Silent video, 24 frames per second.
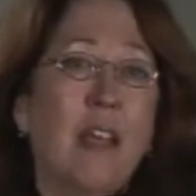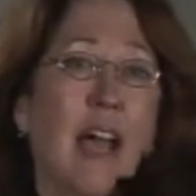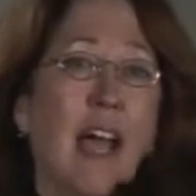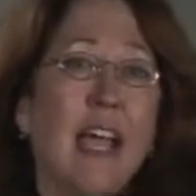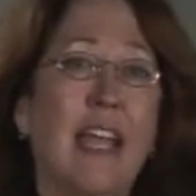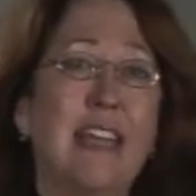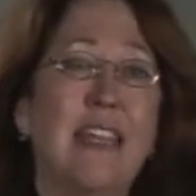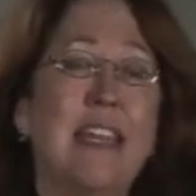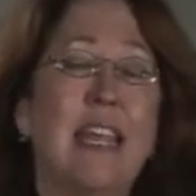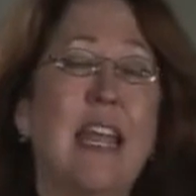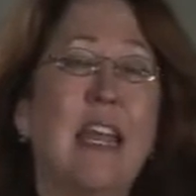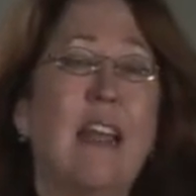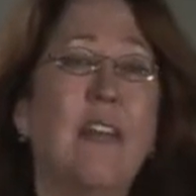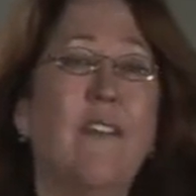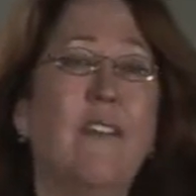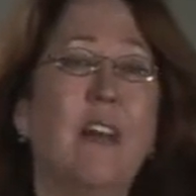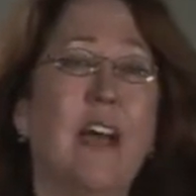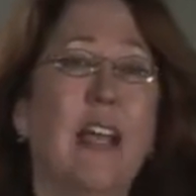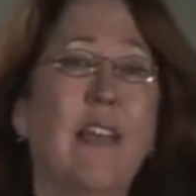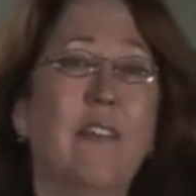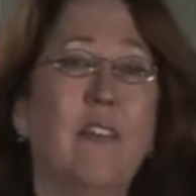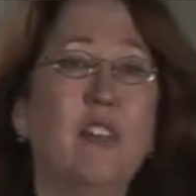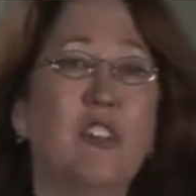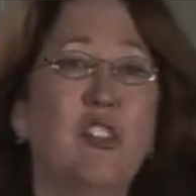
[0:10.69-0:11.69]

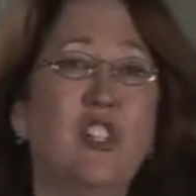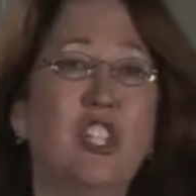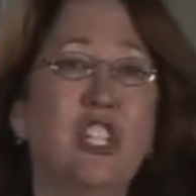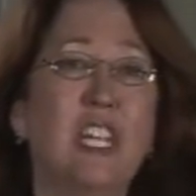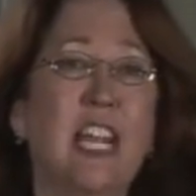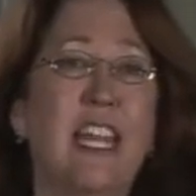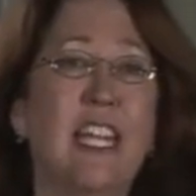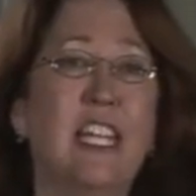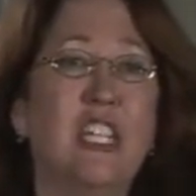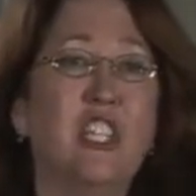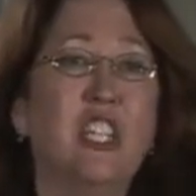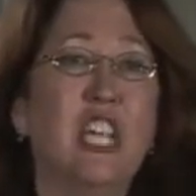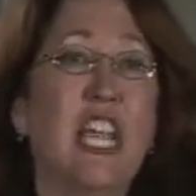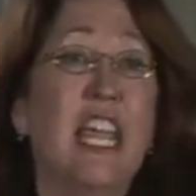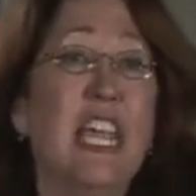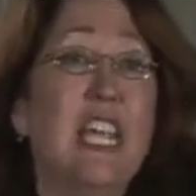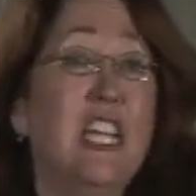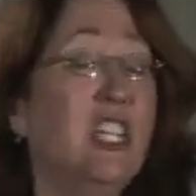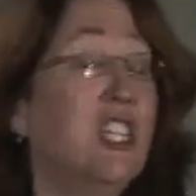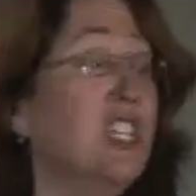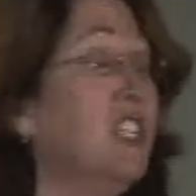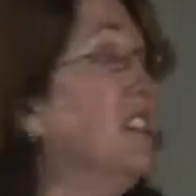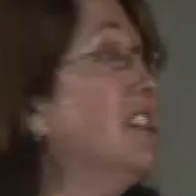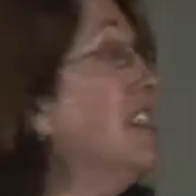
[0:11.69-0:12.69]
identifying those genetic
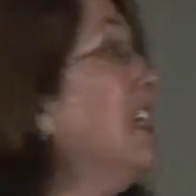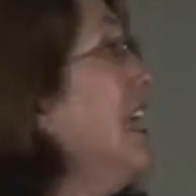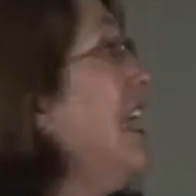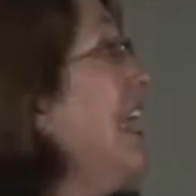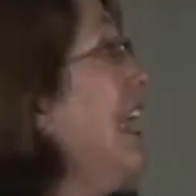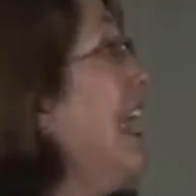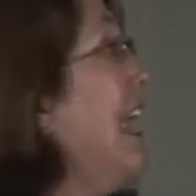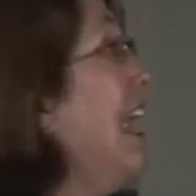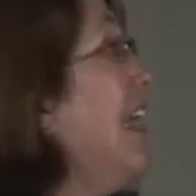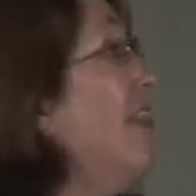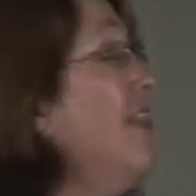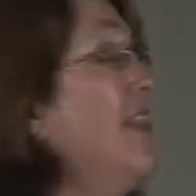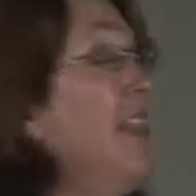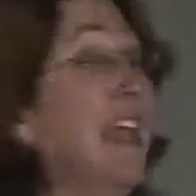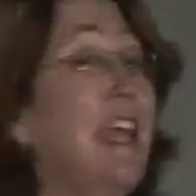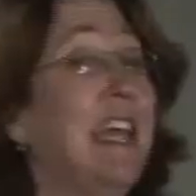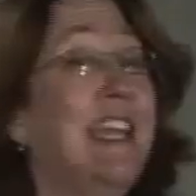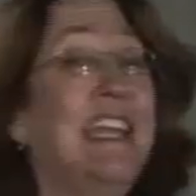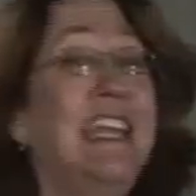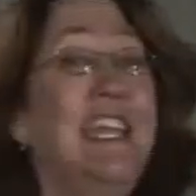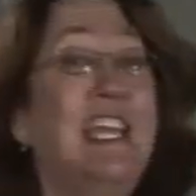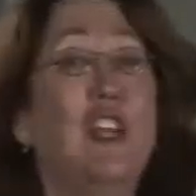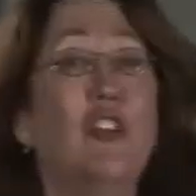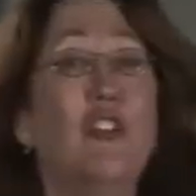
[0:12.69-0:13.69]
changes, and
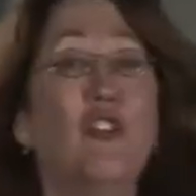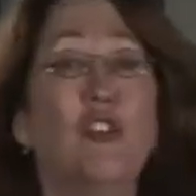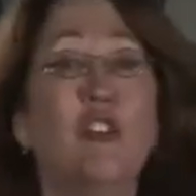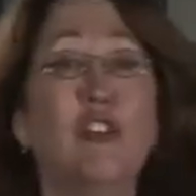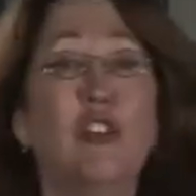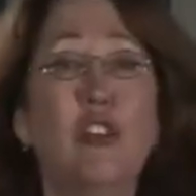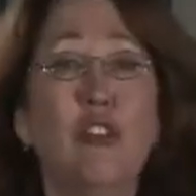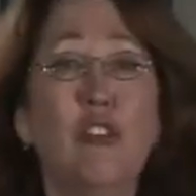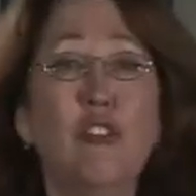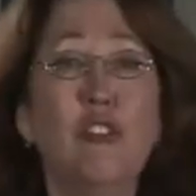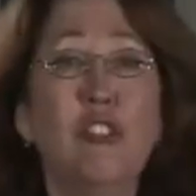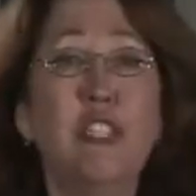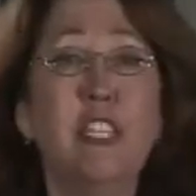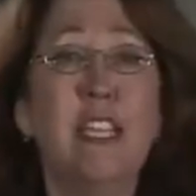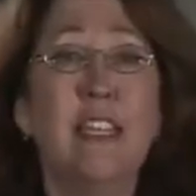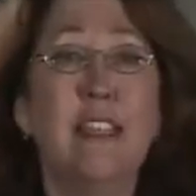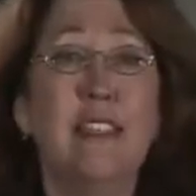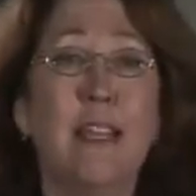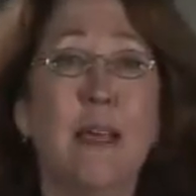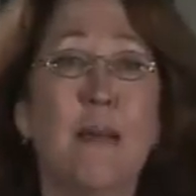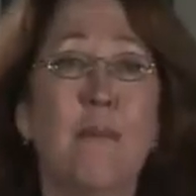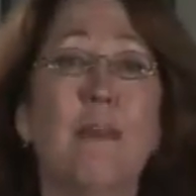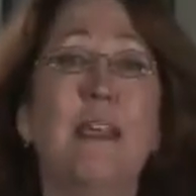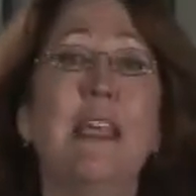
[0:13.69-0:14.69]
then introducing
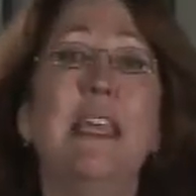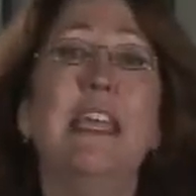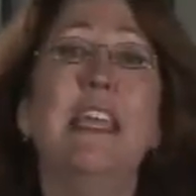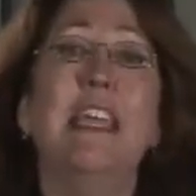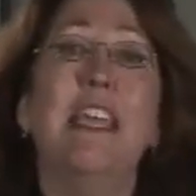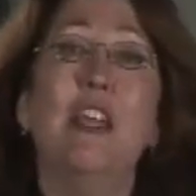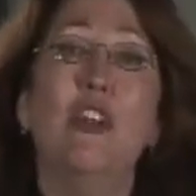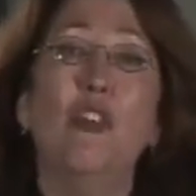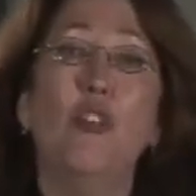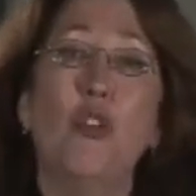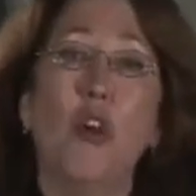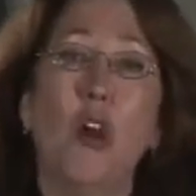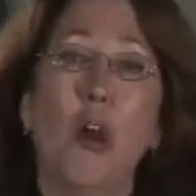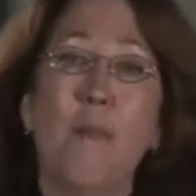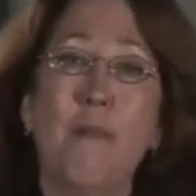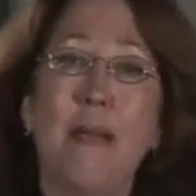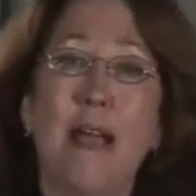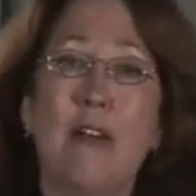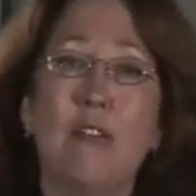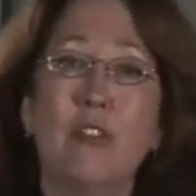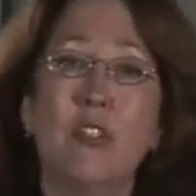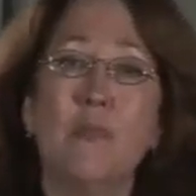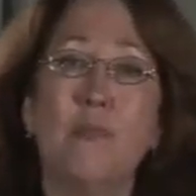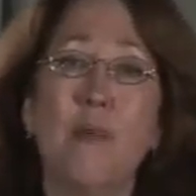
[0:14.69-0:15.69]
them into our
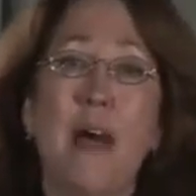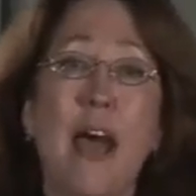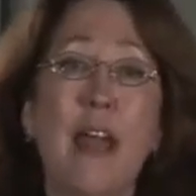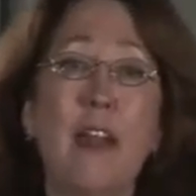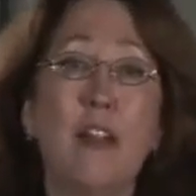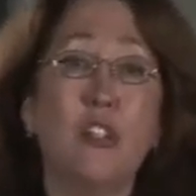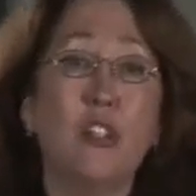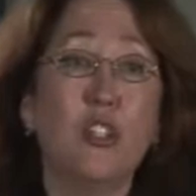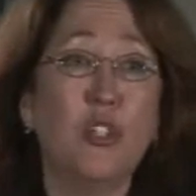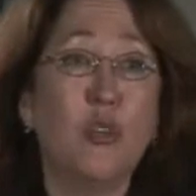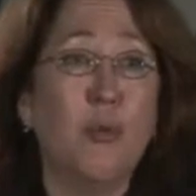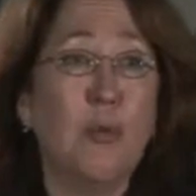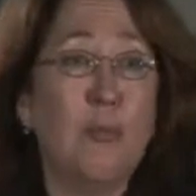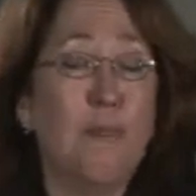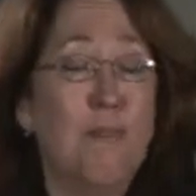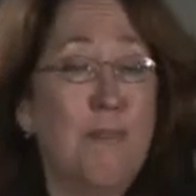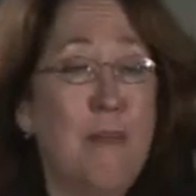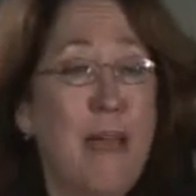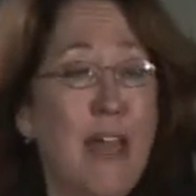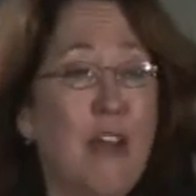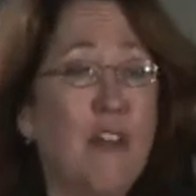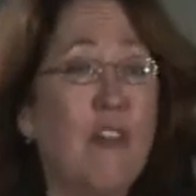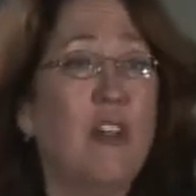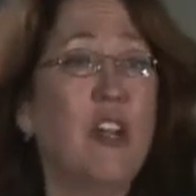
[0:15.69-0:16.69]
mouse models so we
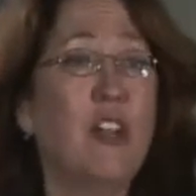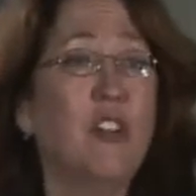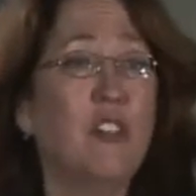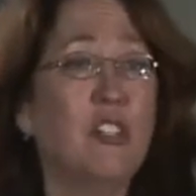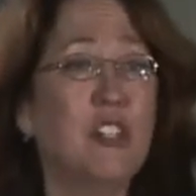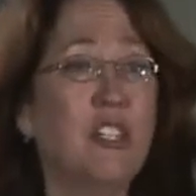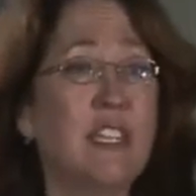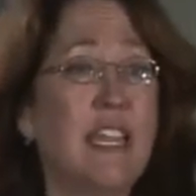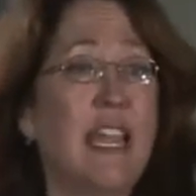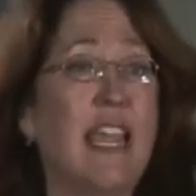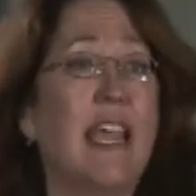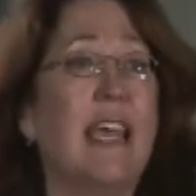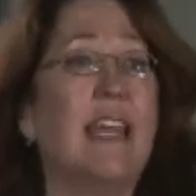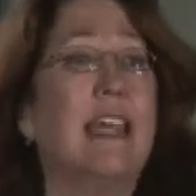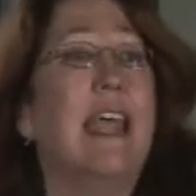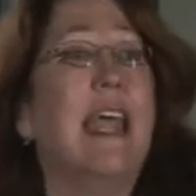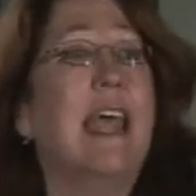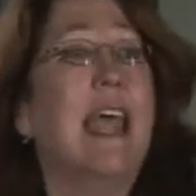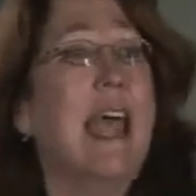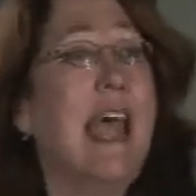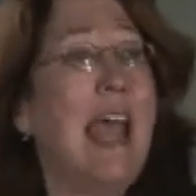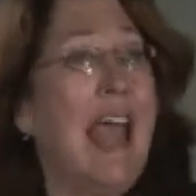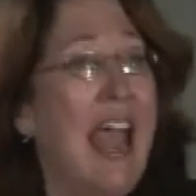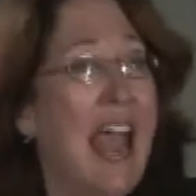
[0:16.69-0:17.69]
better understand
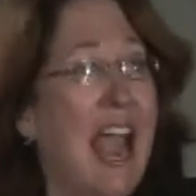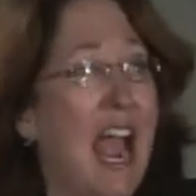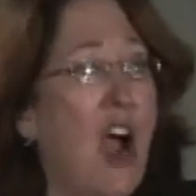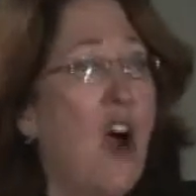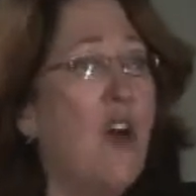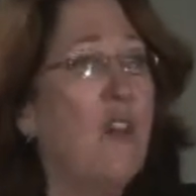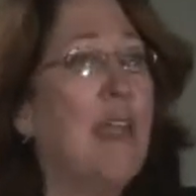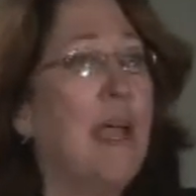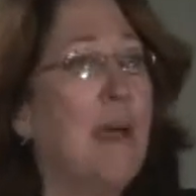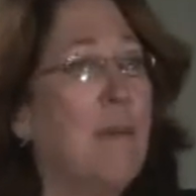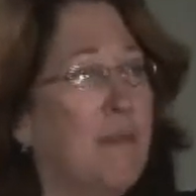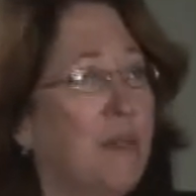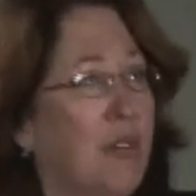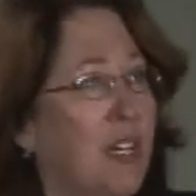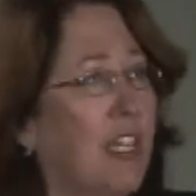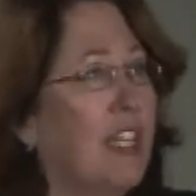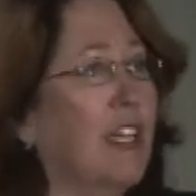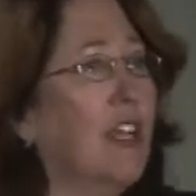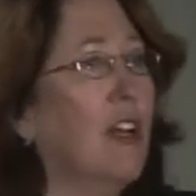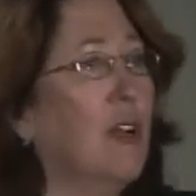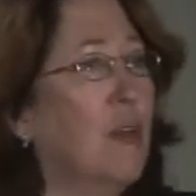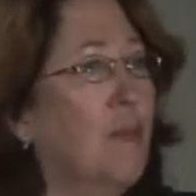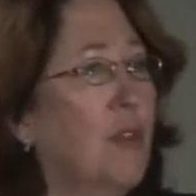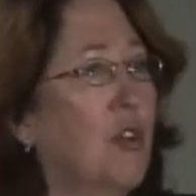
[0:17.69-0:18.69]
how that
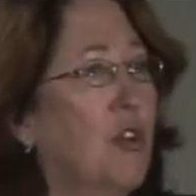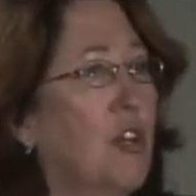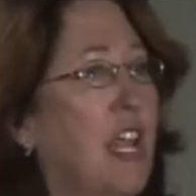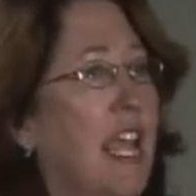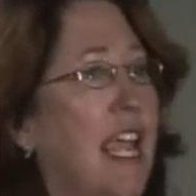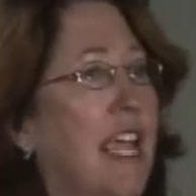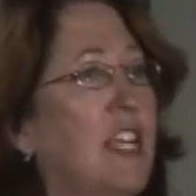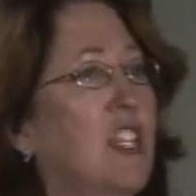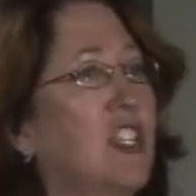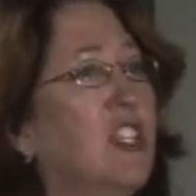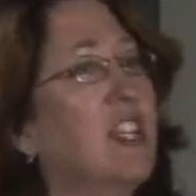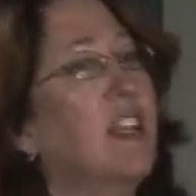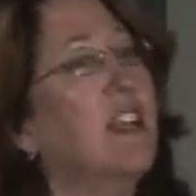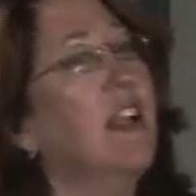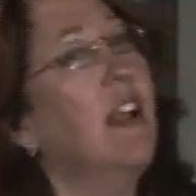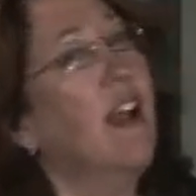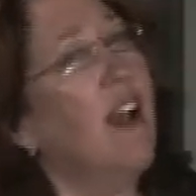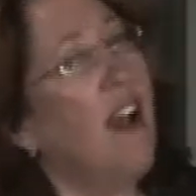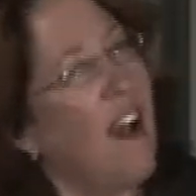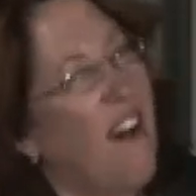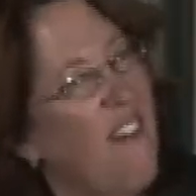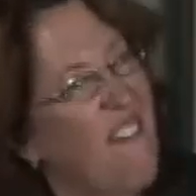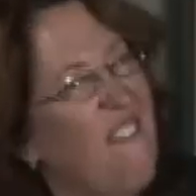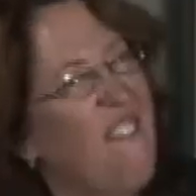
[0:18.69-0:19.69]
particular mutation
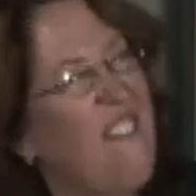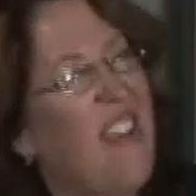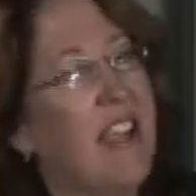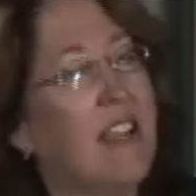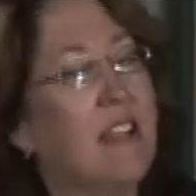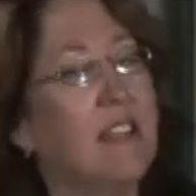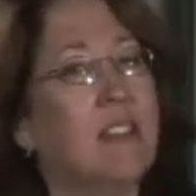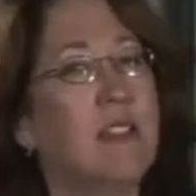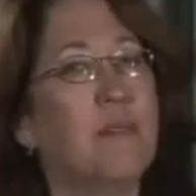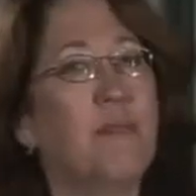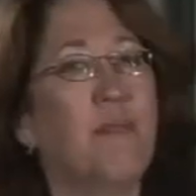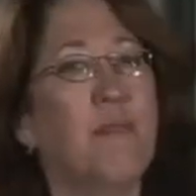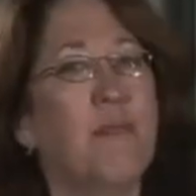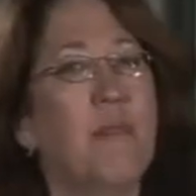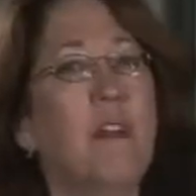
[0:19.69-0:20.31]
affects